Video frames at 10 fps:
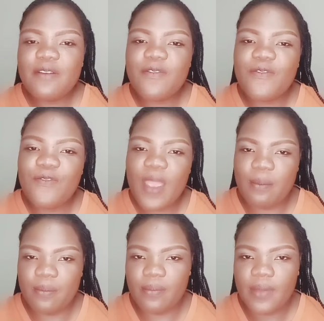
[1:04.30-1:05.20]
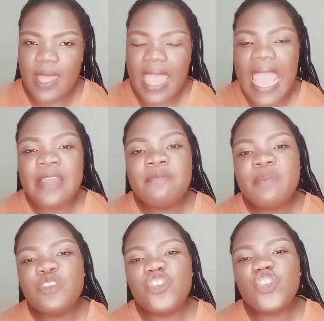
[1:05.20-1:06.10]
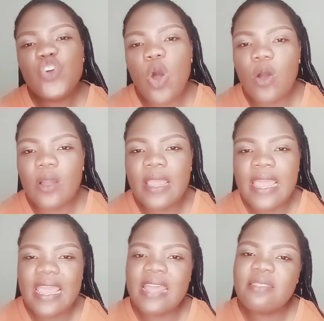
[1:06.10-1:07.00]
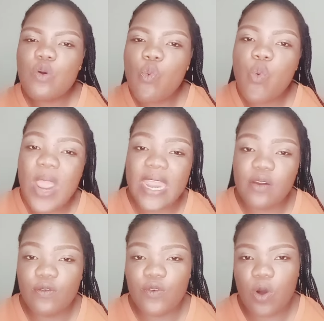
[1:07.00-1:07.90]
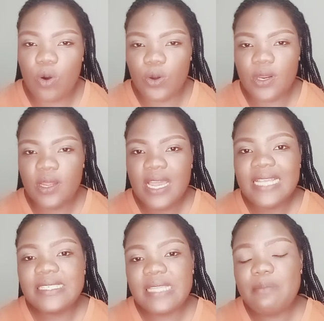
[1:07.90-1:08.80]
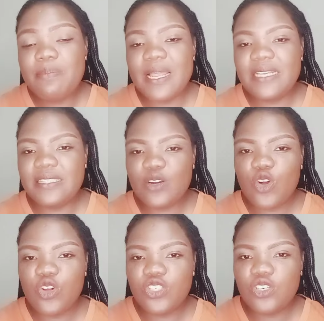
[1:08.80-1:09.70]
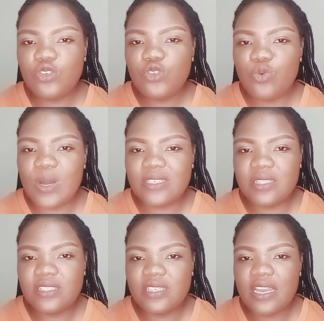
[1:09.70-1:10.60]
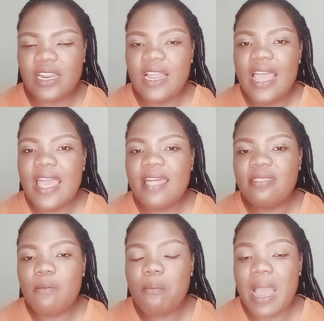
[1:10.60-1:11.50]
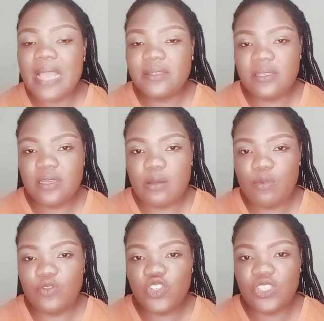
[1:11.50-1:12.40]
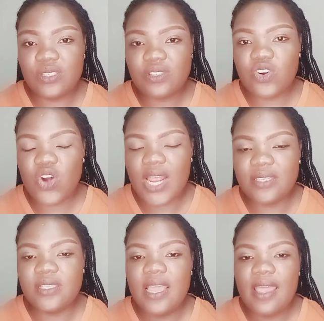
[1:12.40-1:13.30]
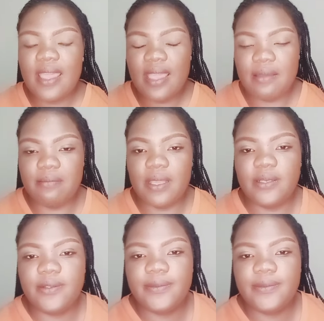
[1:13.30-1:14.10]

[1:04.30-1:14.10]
firm and be strong in the word of God. Stay blessed and continue to watch this channel in the mighty name of Jesus Christ. Amen.